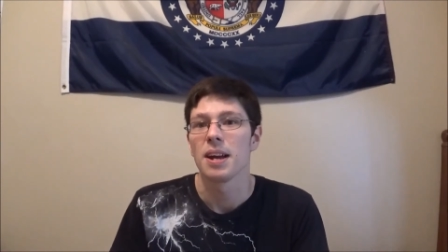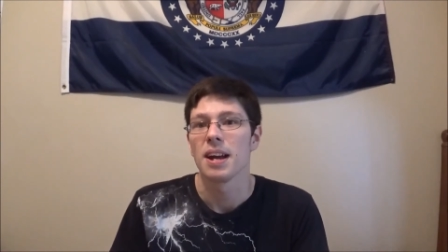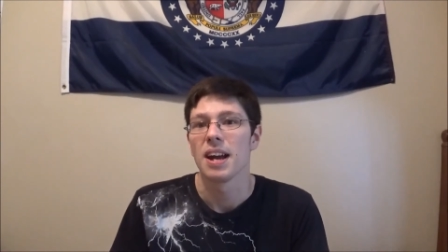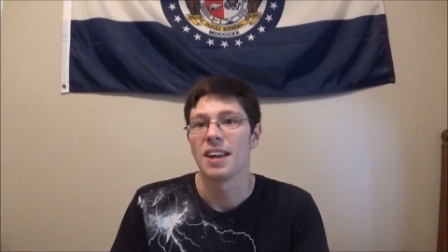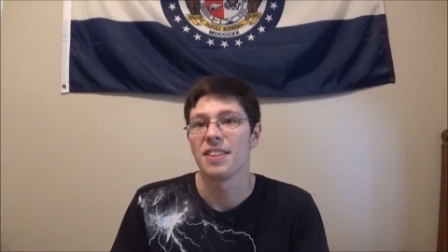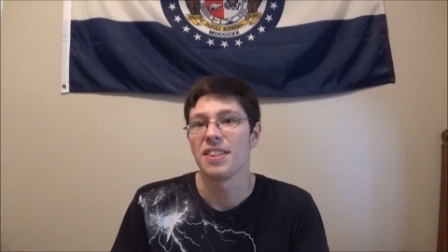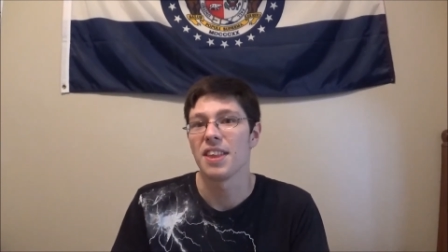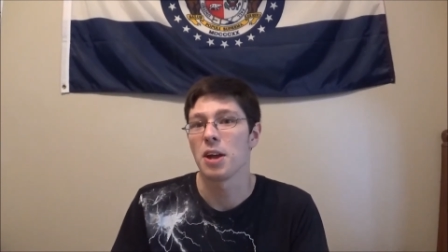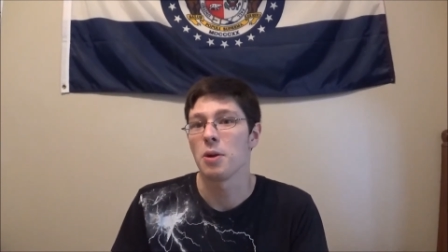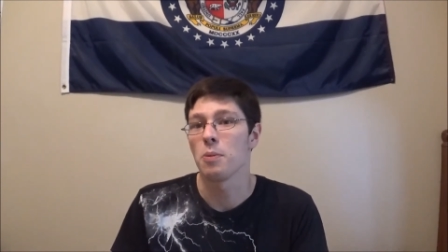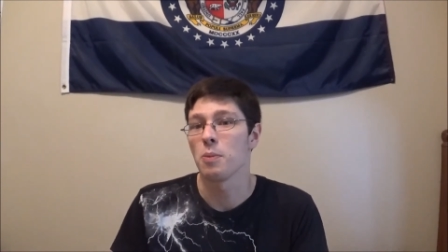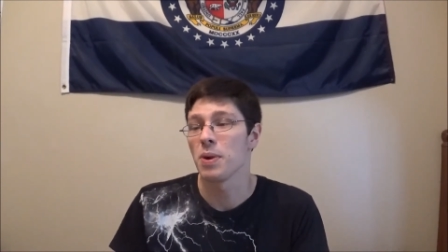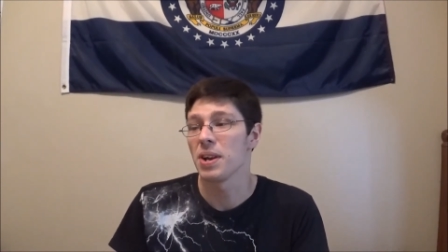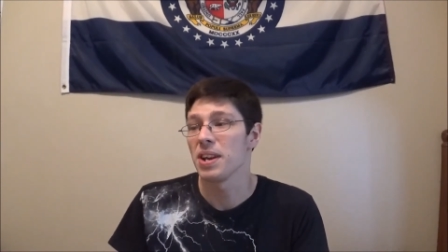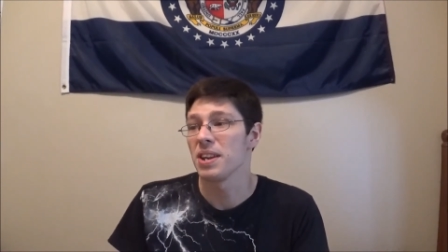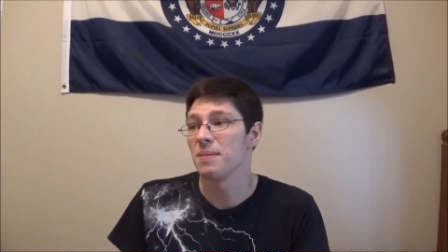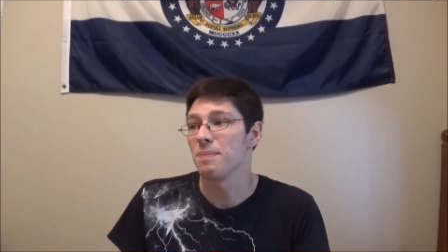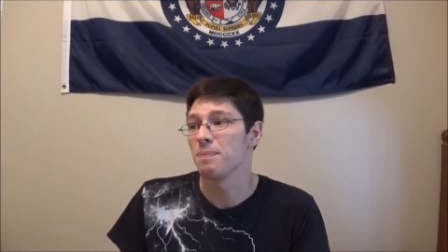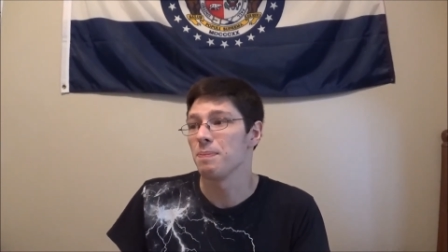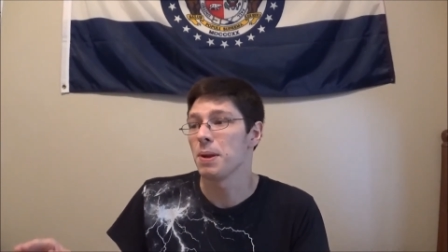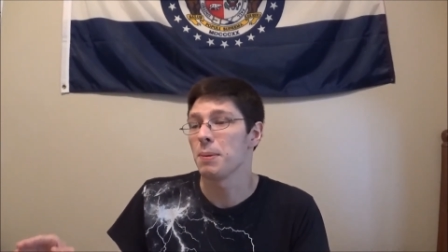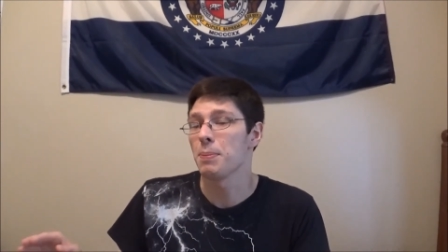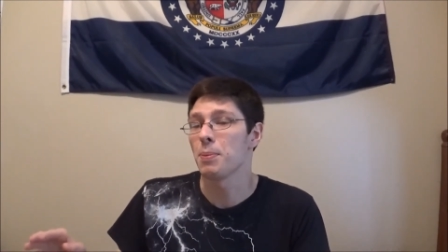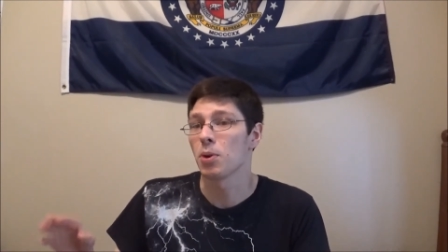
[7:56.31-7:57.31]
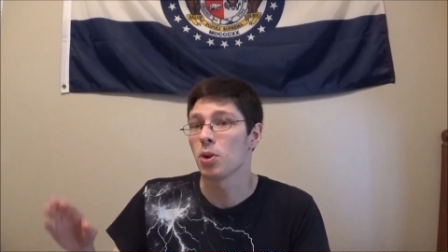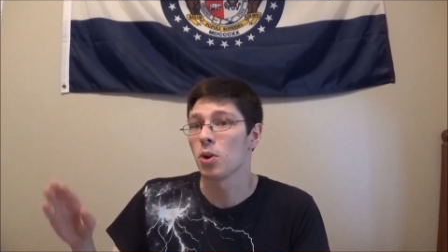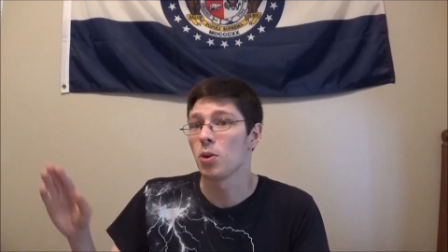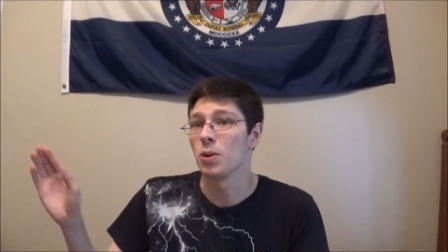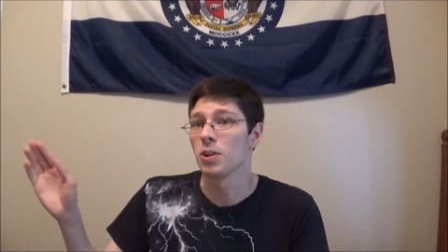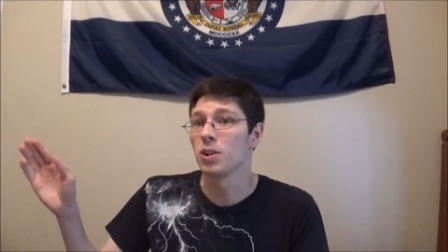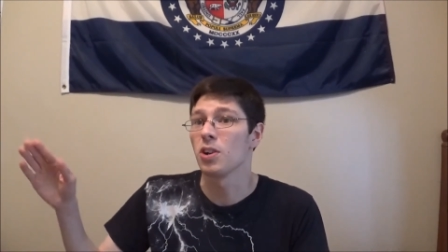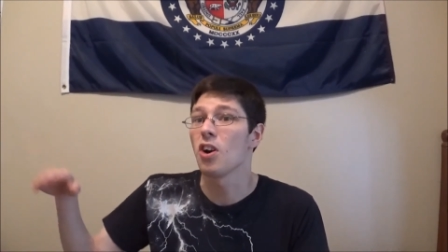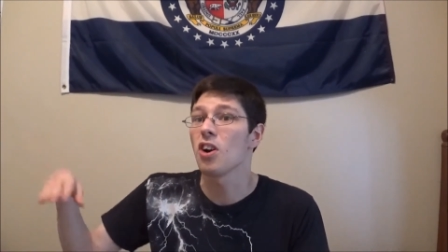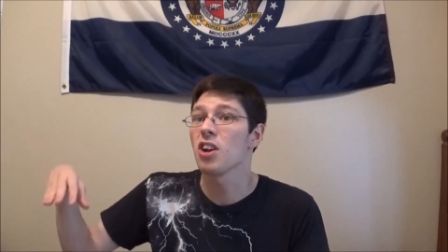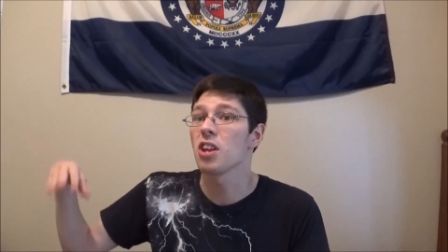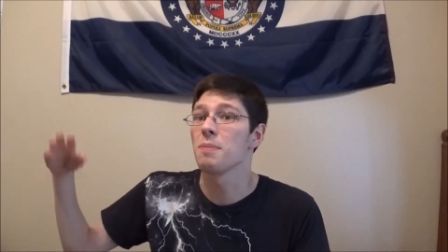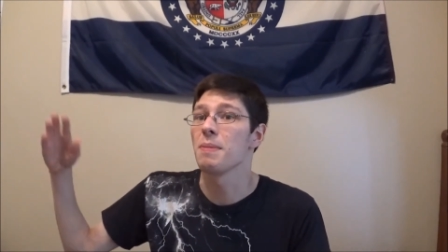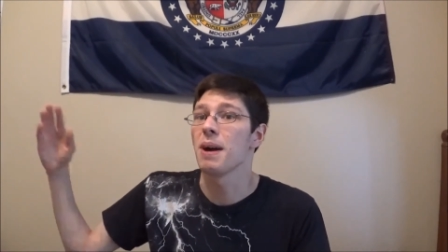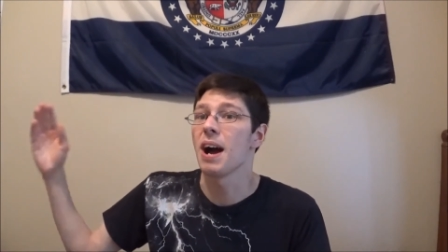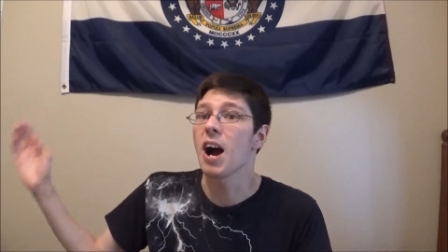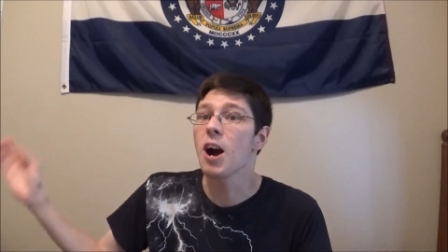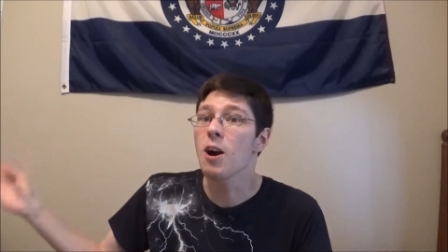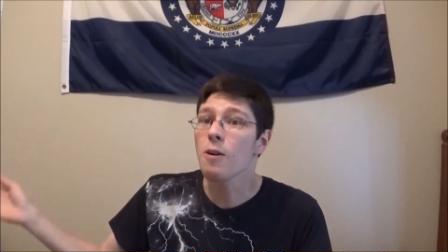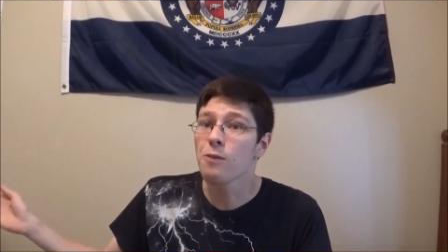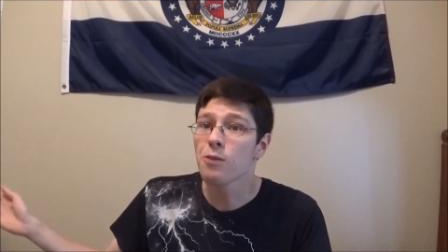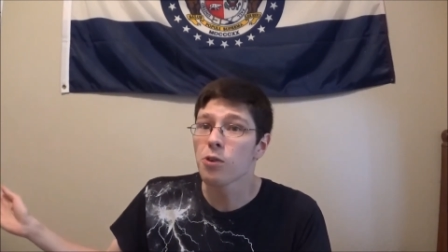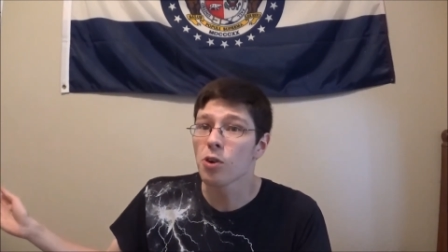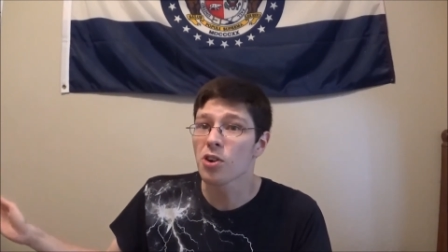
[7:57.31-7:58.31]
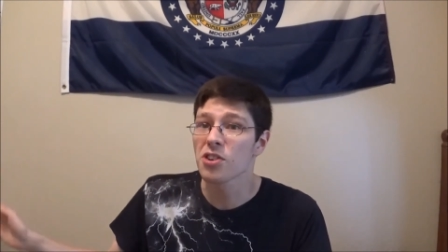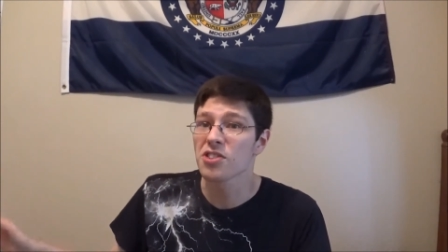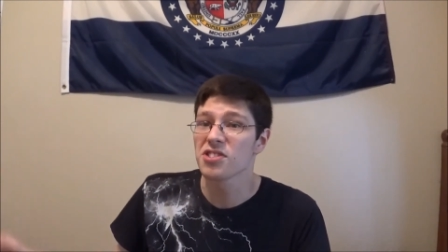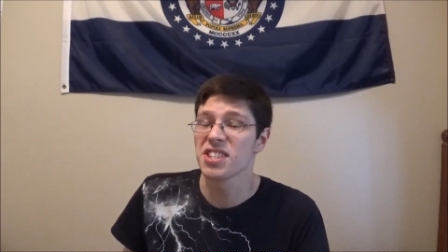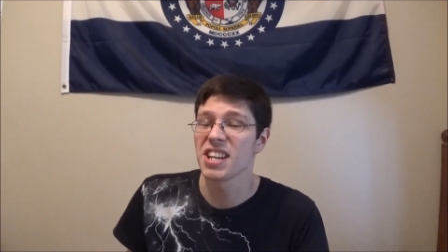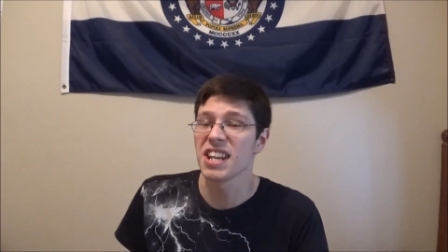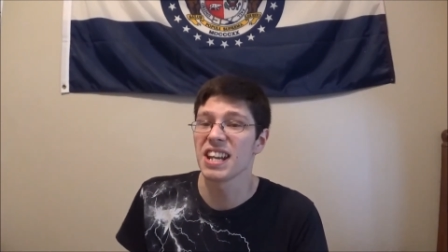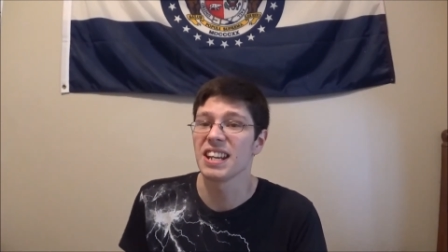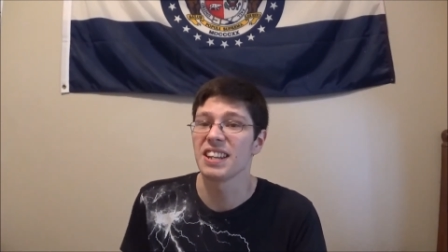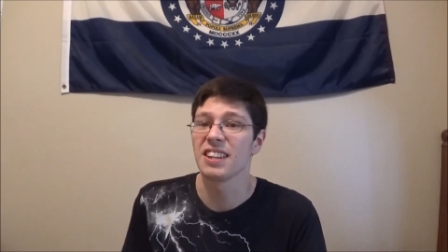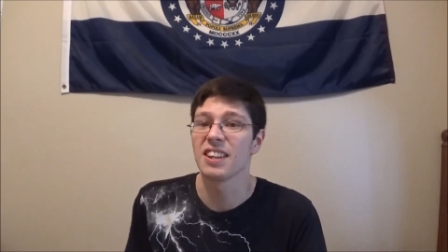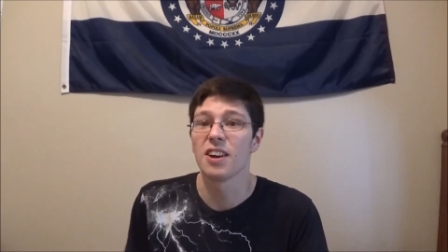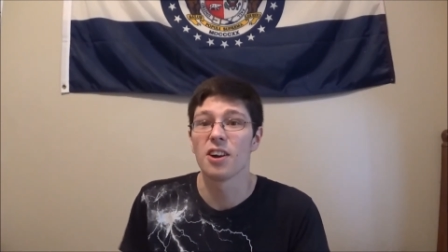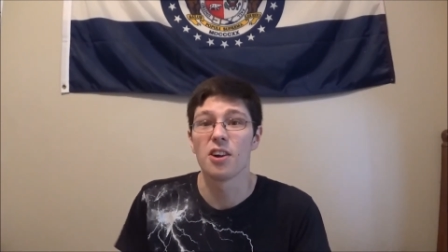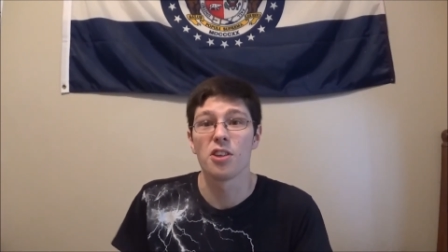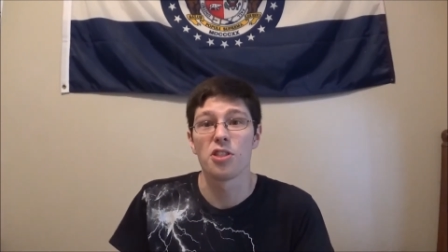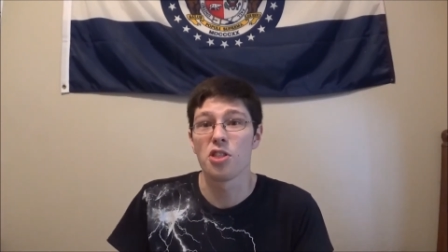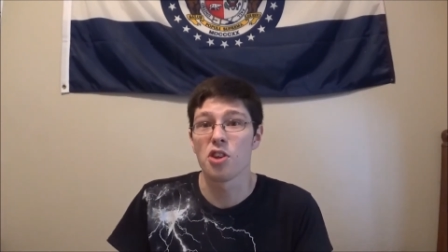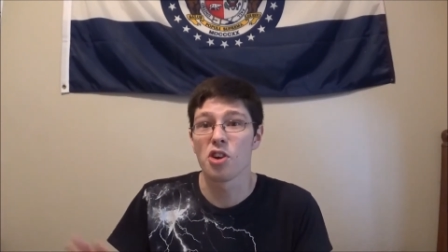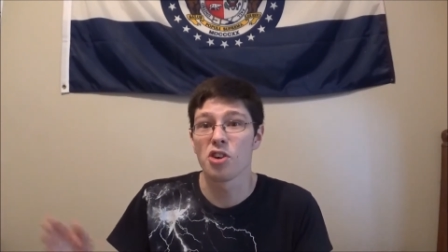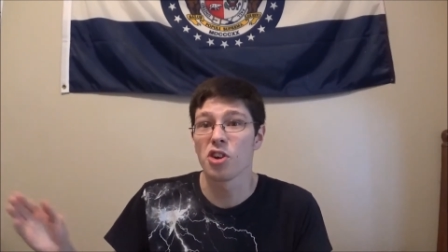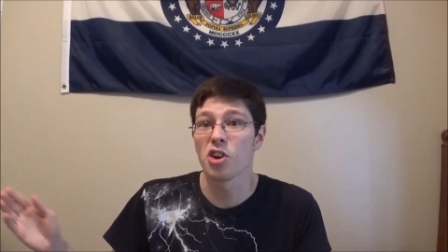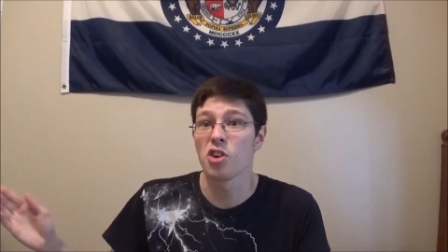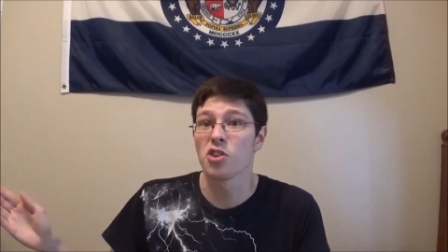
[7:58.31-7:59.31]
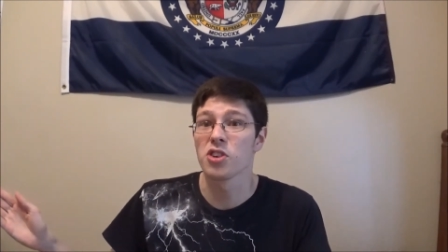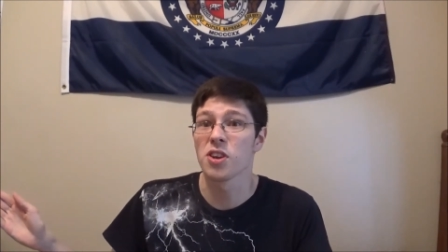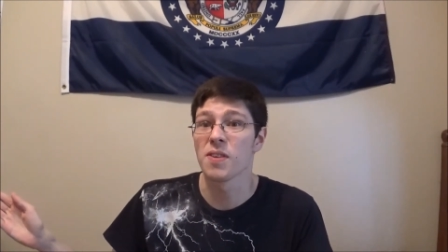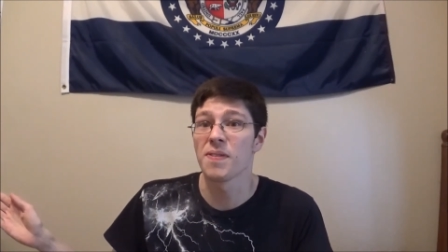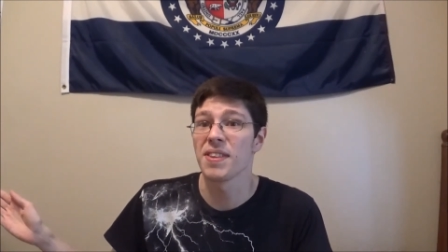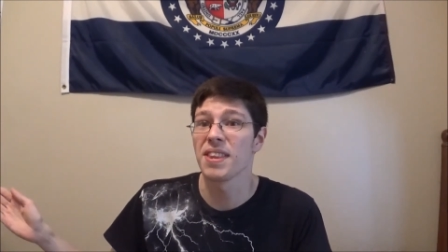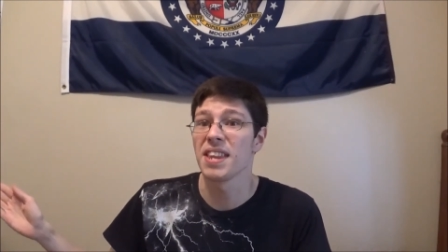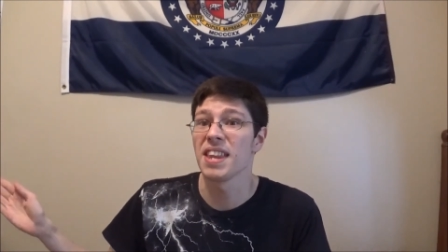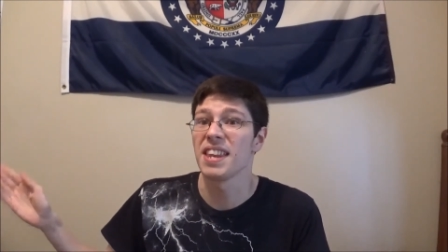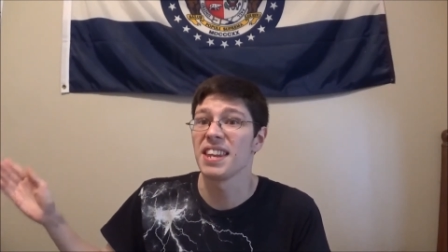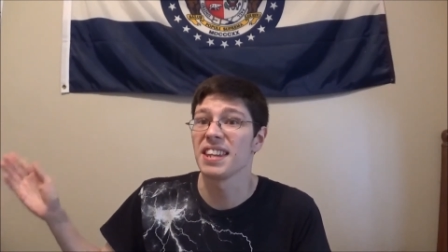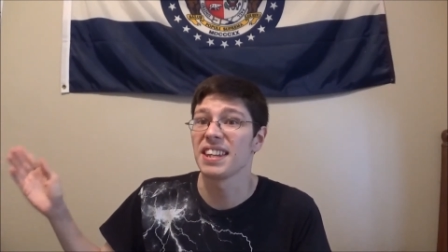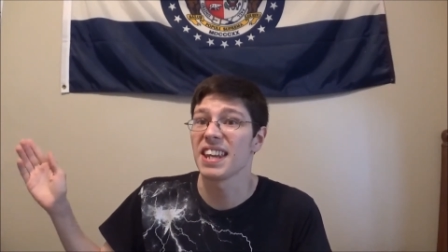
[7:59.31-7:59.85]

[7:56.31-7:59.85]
And then when people go and call them out for it, saying they're no different than the